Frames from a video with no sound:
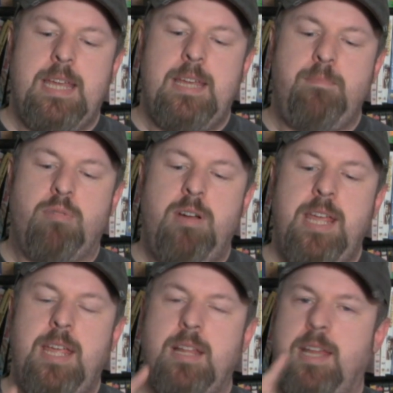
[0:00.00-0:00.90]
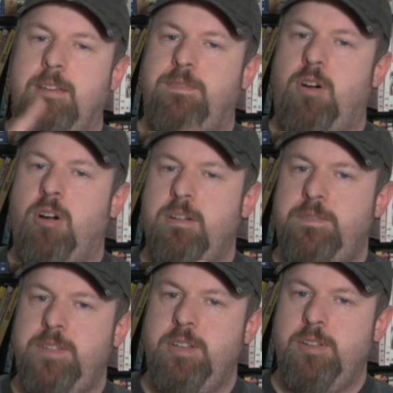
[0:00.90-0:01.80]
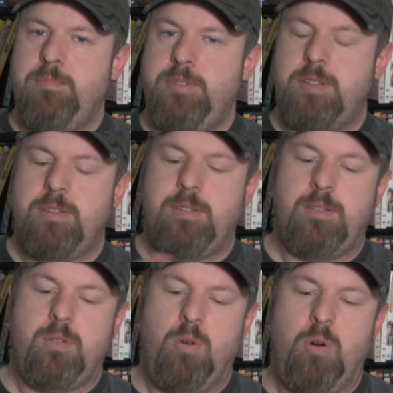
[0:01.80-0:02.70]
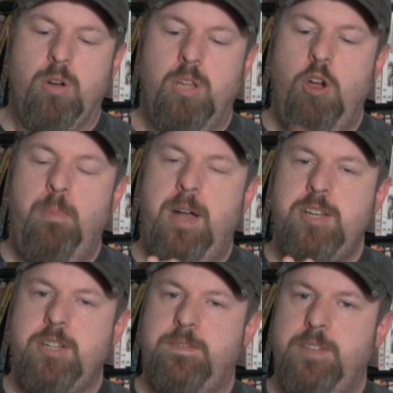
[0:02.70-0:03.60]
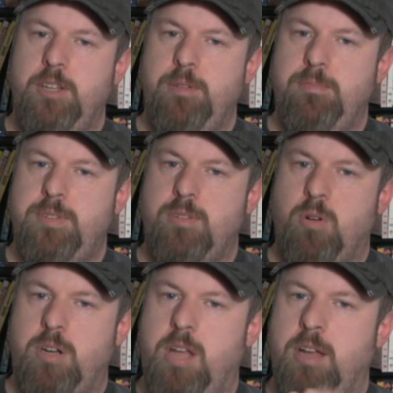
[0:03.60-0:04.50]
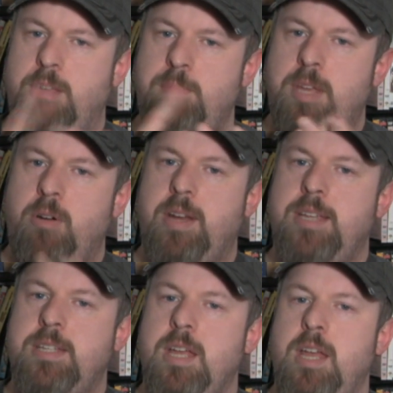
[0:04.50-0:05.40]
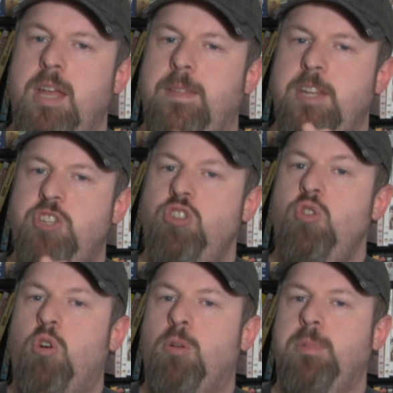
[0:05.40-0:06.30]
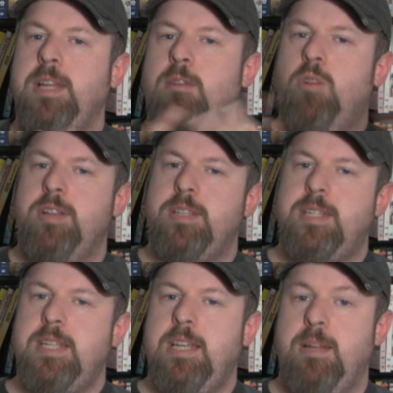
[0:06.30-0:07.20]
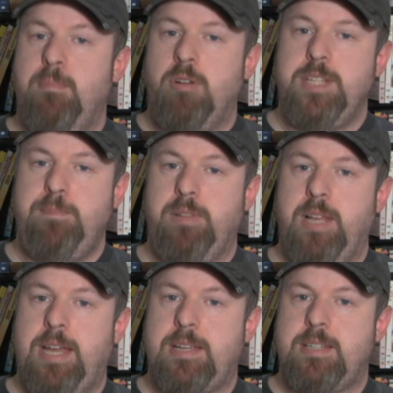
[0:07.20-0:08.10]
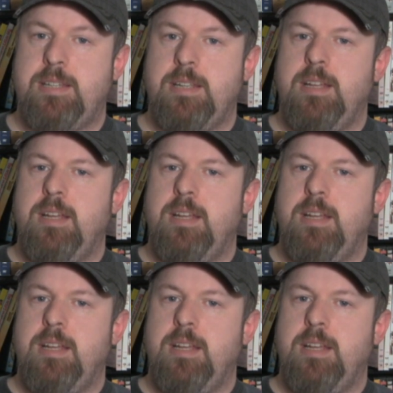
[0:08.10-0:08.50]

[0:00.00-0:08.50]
in bringing like foreign films or low-budget films or documentaries that you normally wouldn't see in a multiplex.